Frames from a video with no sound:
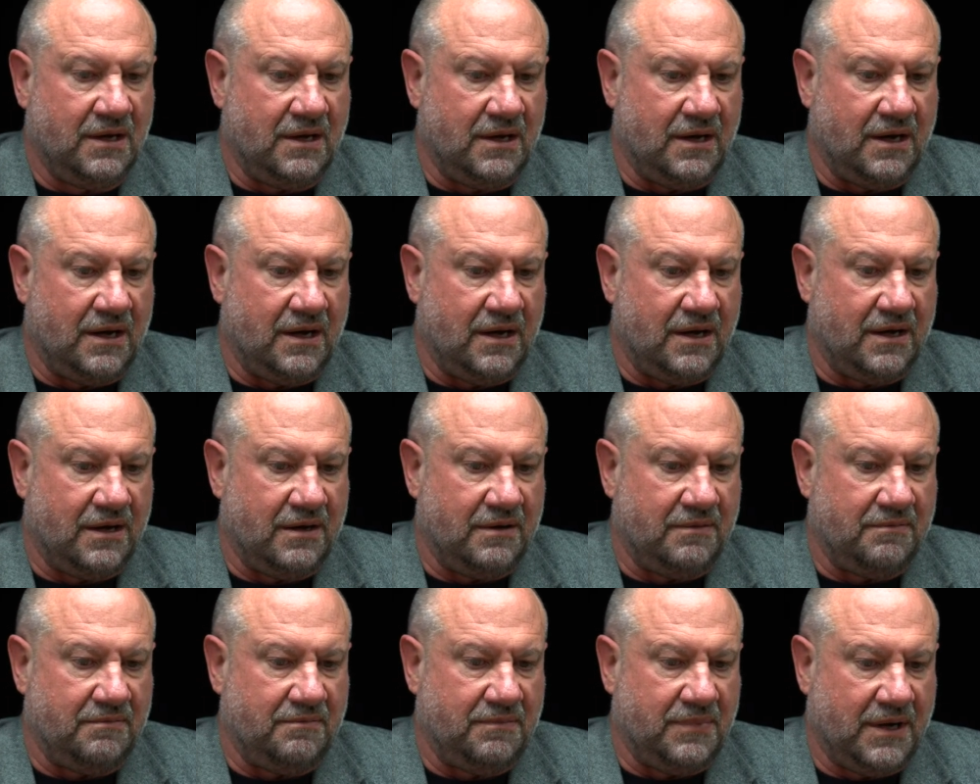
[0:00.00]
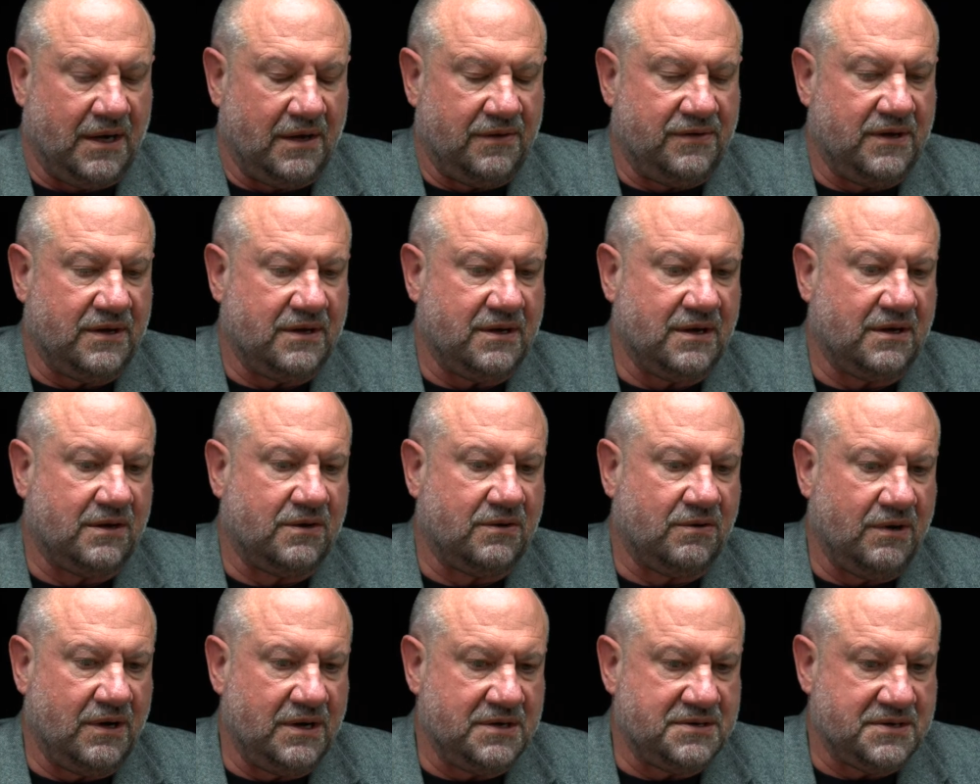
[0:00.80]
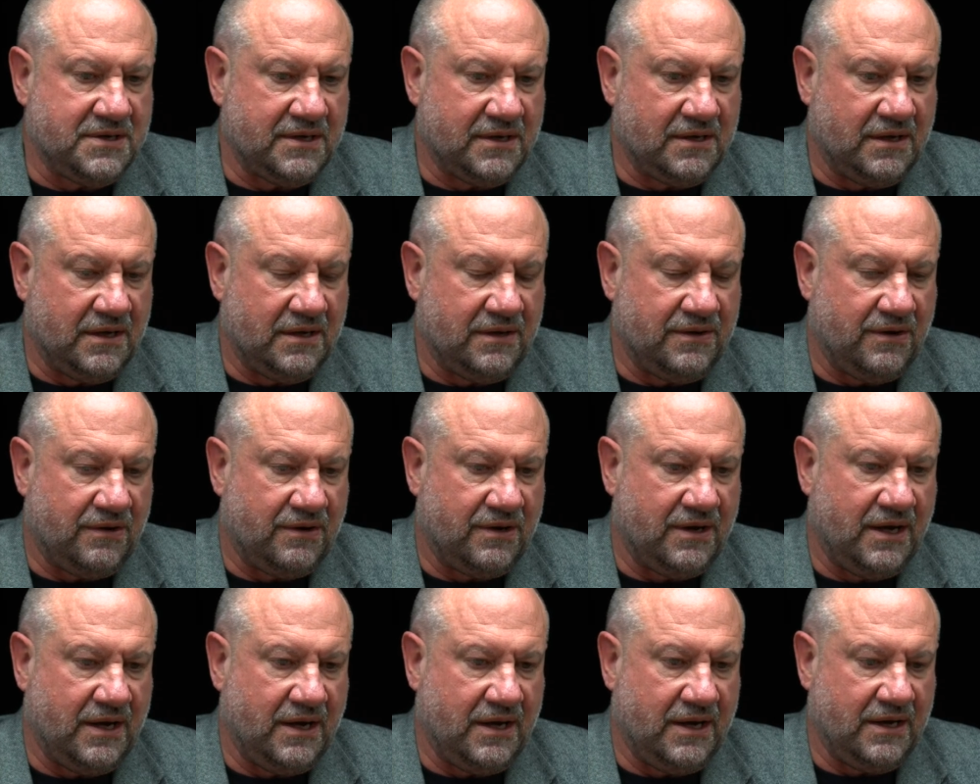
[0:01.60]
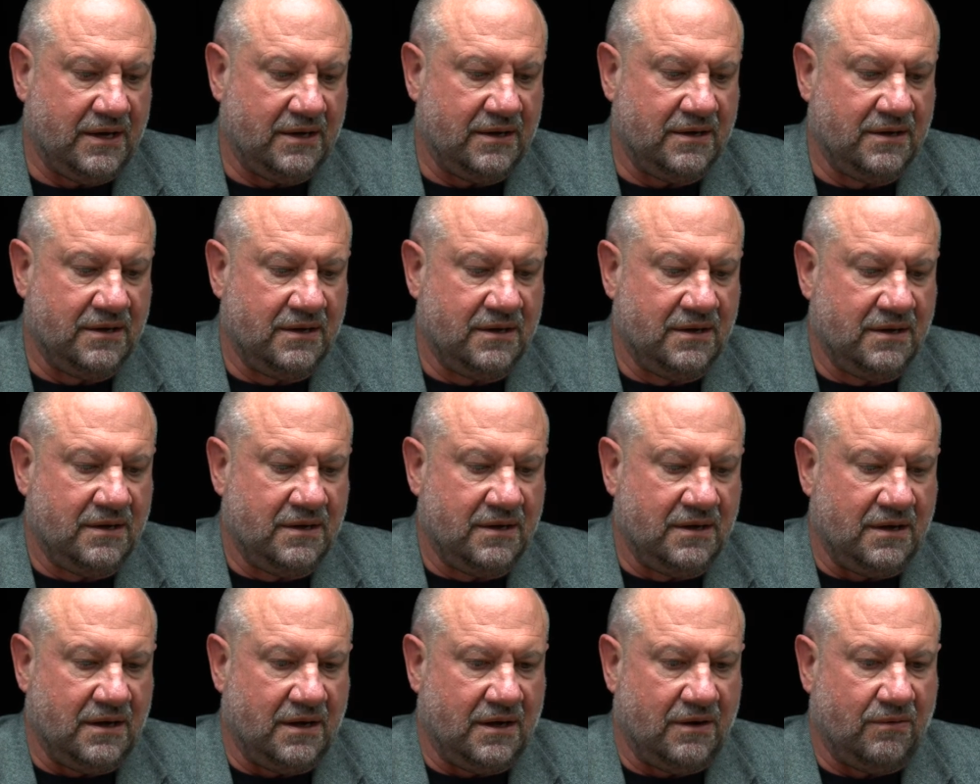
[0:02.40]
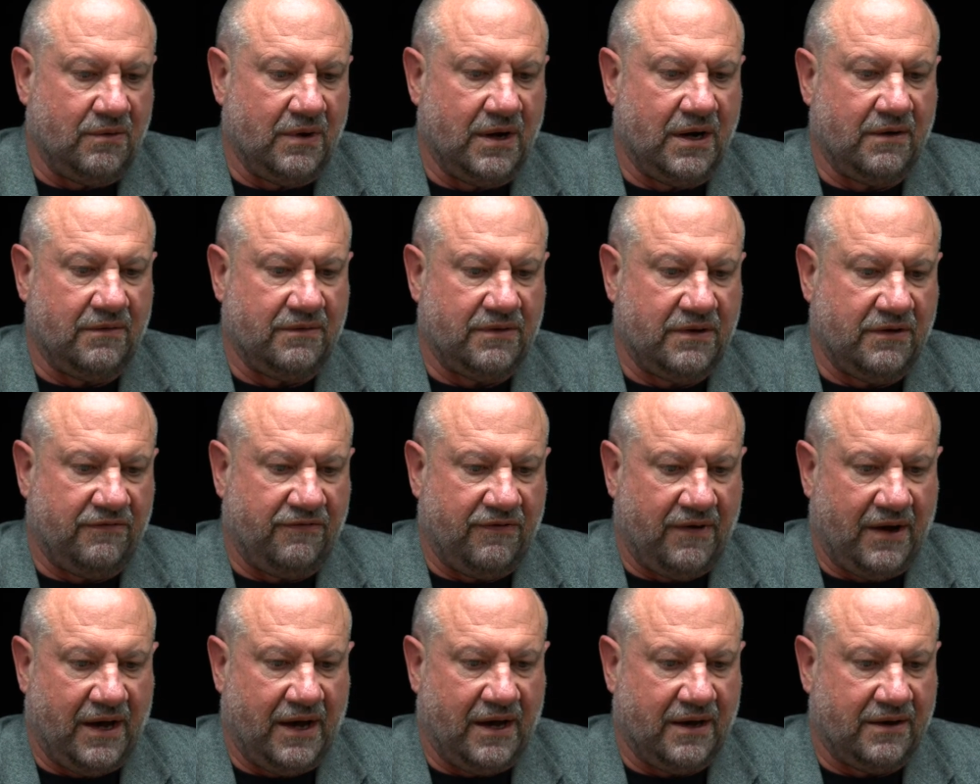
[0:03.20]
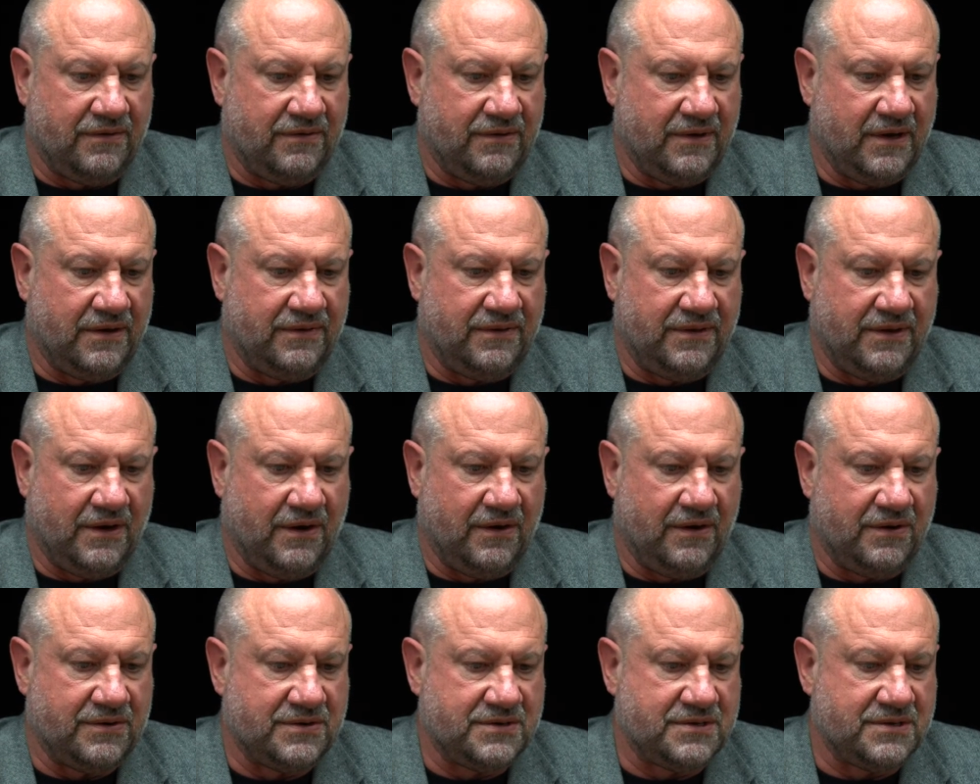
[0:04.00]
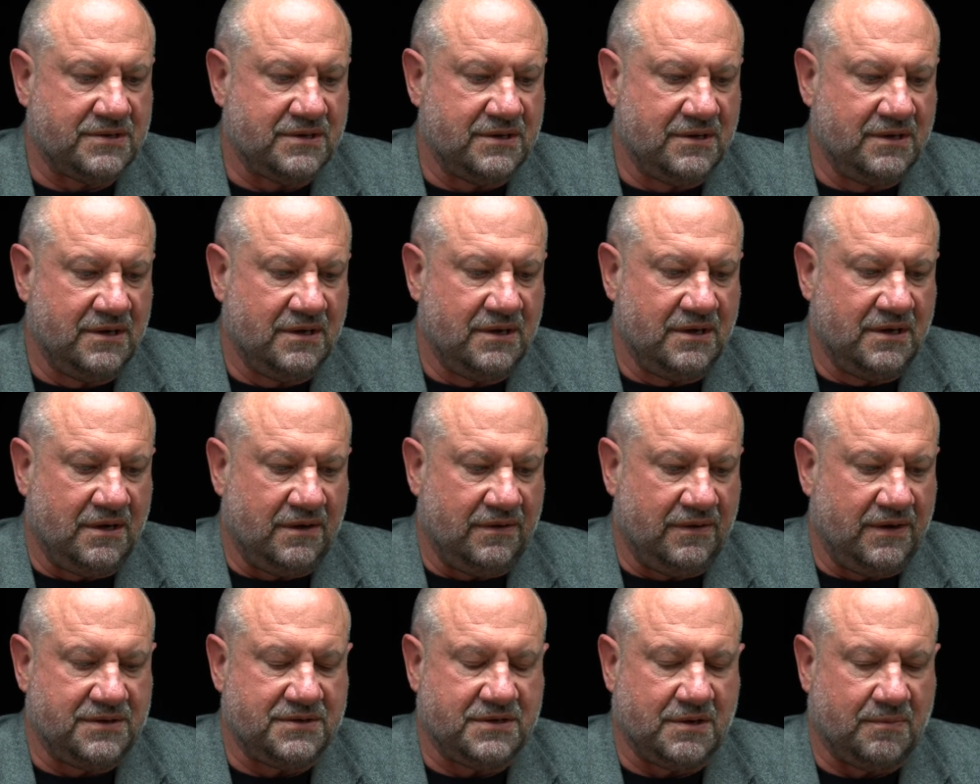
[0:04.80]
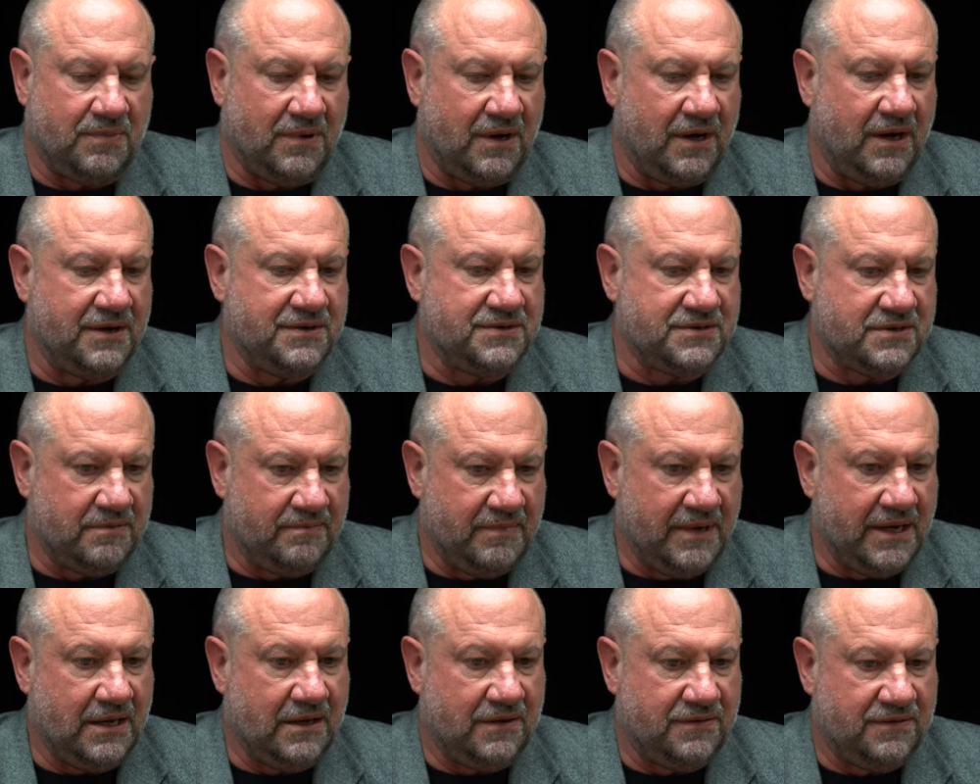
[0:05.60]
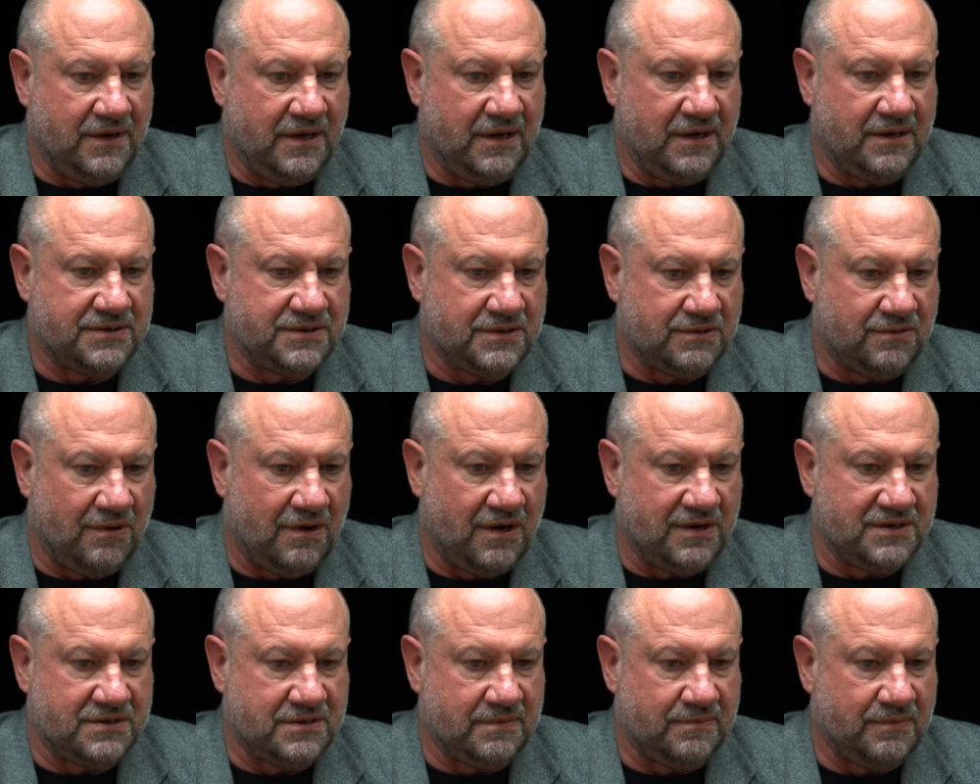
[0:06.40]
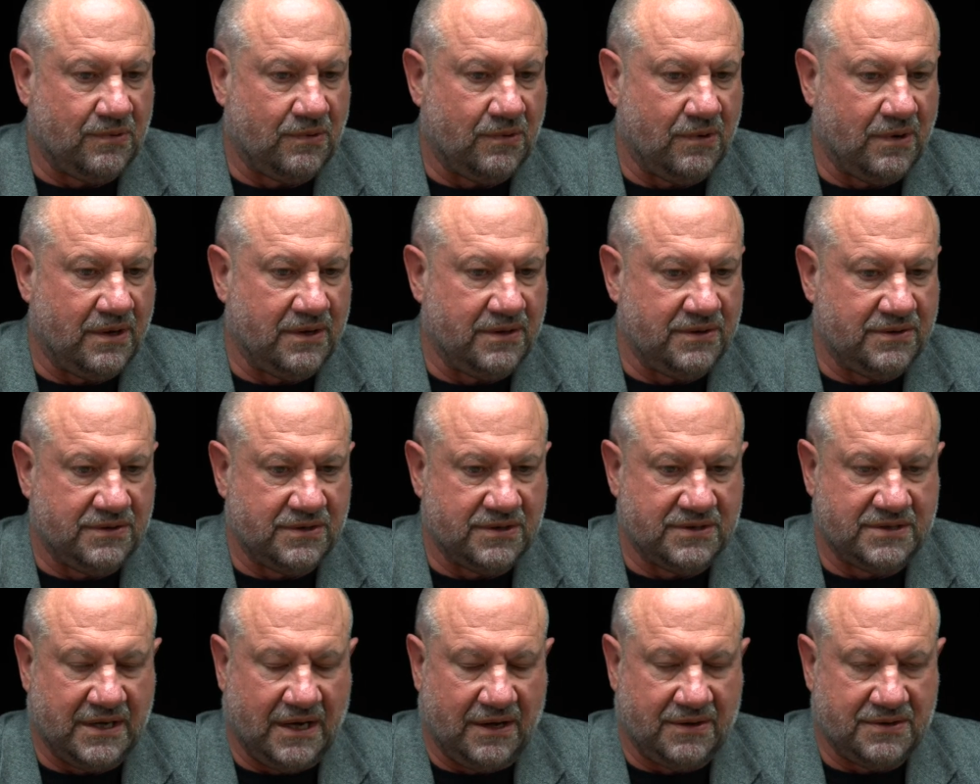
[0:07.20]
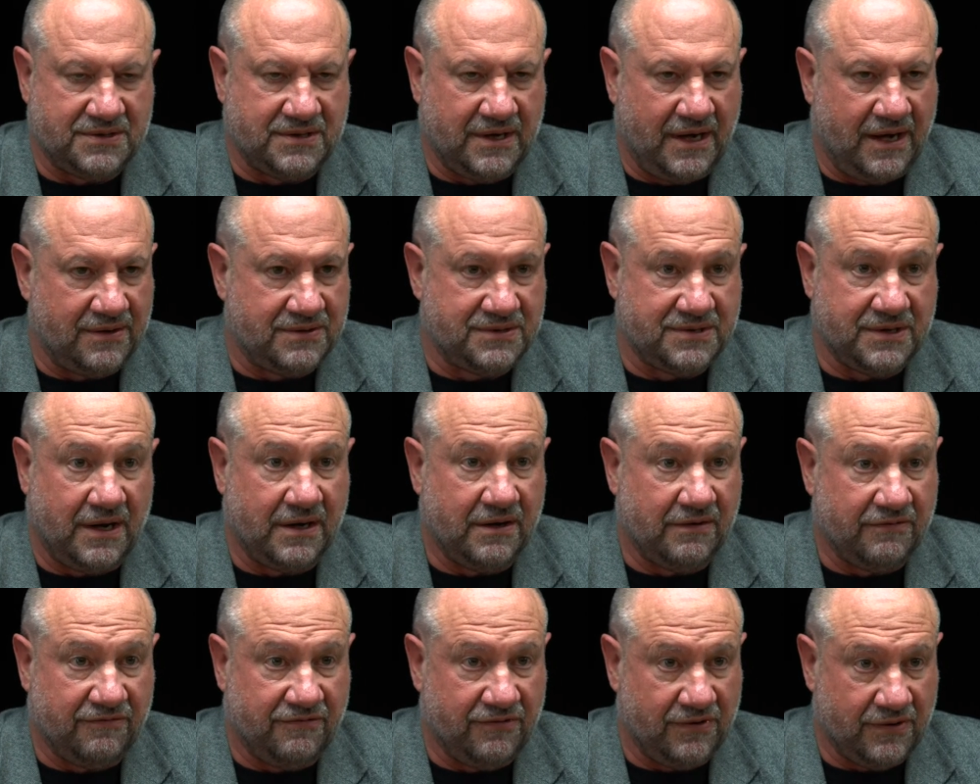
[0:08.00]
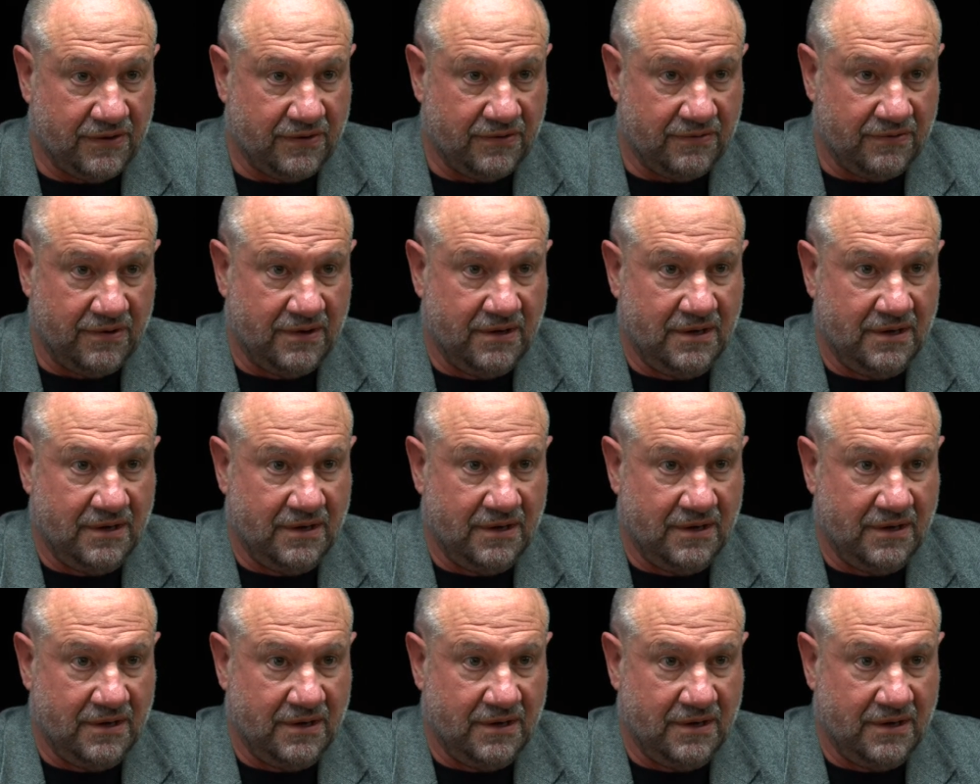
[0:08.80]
But I think increasingly they're getting aware of the fact that there's, this applies to many things across the board just outside of flu.